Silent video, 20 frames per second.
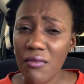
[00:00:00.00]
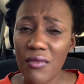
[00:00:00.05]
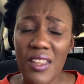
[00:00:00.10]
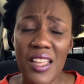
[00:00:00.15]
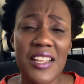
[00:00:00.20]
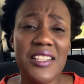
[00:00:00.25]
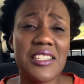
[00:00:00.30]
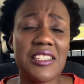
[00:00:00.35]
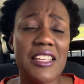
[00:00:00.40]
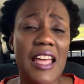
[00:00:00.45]

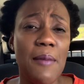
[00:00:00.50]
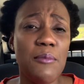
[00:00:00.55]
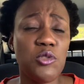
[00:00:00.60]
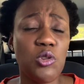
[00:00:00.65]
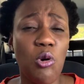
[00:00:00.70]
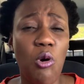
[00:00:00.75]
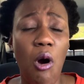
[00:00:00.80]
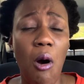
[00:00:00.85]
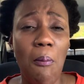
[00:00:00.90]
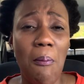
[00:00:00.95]
it's time to
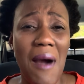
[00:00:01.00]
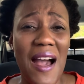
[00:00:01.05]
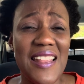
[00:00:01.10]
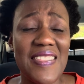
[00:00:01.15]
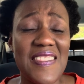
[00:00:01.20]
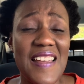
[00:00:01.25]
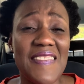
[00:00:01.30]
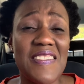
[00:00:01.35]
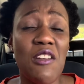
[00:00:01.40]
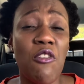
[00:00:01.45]
command
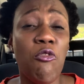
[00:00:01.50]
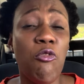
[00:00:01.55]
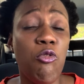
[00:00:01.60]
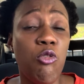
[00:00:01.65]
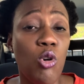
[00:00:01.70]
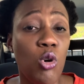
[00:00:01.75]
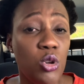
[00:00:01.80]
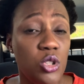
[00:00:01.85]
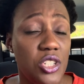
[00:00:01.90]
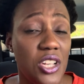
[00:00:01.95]
that the
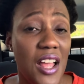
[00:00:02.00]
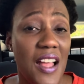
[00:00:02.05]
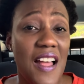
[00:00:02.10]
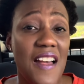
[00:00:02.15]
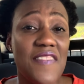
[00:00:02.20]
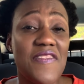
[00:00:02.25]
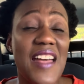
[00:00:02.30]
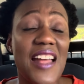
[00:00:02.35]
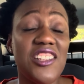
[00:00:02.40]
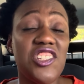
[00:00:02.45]
food
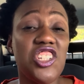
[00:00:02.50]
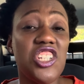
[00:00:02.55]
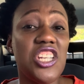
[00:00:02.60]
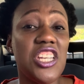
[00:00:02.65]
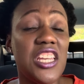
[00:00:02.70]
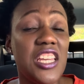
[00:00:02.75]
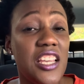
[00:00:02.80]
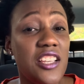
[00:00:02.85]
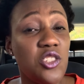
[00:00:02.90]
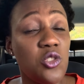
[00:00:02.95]
that she
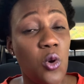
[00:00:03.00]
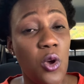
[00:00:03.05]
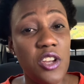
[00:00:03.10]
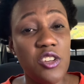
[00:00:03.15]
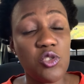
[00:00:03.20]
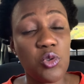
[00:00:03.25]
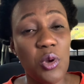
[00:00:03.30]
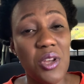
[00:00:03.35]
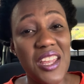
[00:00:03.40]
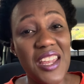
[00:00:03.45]
is going
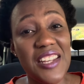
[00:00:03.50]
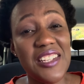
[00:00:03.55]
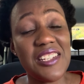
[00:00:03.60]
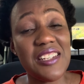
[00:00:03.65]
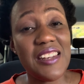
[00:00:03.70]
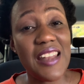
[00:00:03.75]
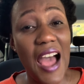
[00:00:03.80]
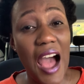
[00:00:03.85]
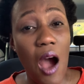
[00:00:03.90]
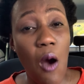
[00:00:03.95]
to eat
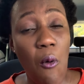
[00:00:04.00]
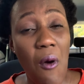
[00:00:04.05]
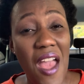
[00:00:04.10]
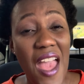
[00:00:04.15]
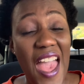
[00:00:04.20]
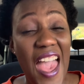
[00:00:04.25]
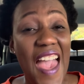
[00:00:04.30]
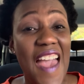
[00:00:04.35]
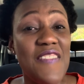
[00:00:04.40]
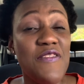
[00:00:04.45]
now
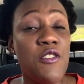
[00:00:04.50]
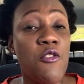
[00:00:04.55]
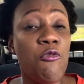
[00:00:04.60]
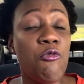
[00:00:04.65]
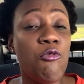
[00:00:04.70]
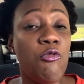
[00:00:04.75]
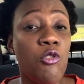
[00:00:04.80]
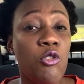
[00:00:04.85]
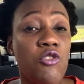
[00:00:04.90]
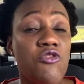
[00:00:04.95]
and the
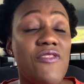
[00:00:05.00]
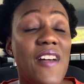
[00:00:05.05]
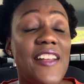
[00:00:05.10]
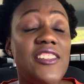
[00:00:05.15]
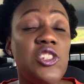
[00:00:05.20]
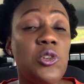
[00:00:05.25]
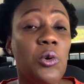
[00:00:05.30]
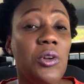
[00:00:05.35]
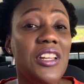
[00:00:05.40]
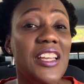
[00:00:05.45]
food that
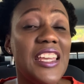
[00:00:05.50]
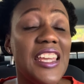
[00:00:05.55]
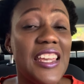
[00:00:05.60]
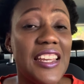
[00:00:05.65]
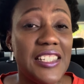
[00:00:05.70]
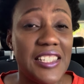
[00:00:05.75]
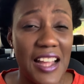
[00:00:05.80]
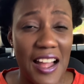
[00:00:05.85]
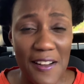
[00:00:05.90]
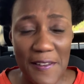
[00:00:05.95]
she will
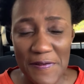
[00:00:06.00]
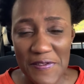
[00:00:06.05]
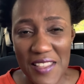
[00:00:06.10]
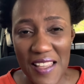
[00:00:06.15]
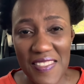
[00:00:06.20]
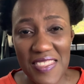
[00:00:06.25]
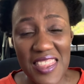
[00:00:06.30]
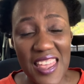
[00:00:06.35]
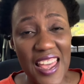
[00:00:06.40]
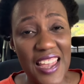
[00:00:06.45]
eat after
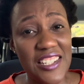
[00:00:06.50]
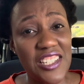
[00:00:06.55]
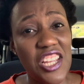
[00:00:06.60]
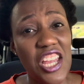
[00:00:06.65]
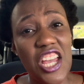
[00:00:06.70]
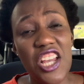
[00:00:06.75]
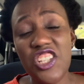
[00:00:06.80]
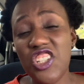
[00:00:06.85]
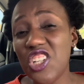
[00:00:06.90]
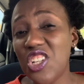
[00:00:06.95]
that,
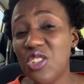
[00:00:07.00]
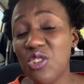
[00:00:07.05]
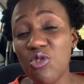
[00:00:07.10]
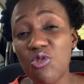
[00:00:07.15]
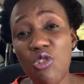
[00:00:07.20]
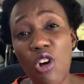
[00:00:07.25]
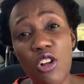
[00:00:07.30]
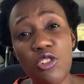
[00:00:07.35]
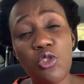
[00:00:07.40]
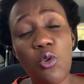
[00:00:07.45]
she's
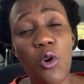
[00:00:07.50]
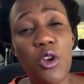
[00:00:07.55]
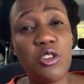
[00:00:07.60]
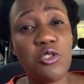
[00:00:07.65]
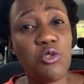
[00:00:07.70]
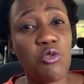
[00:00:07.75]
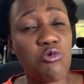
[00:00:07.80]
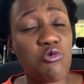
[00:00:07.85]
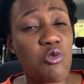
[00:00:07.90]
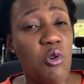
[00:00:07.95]
not going
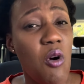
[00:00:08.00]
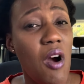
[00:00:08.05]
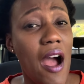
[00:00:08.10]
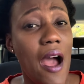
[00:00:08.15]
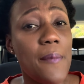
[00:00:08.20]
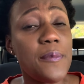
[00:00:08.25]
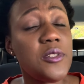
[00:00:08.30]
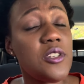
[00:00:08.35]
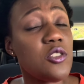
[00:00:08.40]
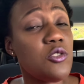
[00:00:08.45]
to throw
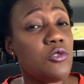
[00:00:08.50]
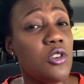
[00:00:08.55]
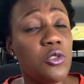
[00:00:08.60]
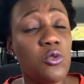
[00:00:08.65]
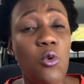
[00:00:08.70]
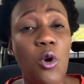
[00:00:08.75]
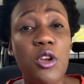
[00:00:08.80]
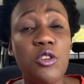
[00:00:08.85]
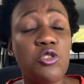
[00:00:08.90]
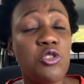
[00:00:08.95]
up. She's not
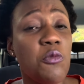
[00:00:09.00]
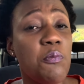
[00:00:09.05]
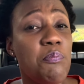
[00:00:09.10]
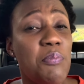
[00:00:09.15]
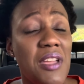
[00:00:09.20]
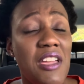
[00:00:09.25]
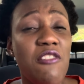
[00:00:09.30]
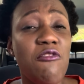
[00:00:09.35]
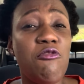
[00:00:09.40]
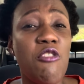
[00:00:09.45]
going to
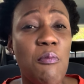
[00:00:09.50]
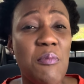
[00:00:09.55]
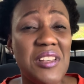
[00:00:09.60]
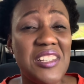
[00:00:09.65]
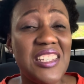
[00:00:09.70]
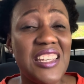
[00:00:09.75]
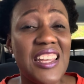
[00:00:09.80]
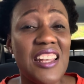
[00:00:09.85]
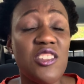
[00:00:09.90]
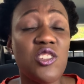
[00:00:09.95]
be
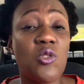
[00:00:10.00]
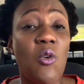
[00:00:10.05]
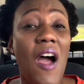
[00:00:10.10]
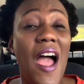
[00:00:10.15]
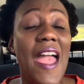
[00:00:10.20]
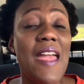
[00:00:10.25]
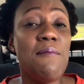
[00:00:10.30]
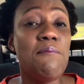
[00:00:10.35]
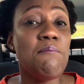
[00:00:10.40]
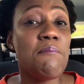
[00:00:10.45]
vomiting it. So
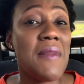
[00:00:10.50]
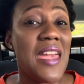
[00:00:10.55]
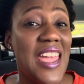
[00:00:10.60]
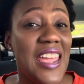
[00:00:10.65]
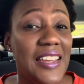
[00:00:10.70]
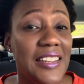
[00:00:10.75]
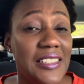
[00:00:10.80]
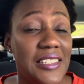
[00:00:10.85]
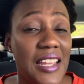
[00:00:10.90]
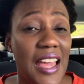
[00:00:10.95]
I
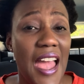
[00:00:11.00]
made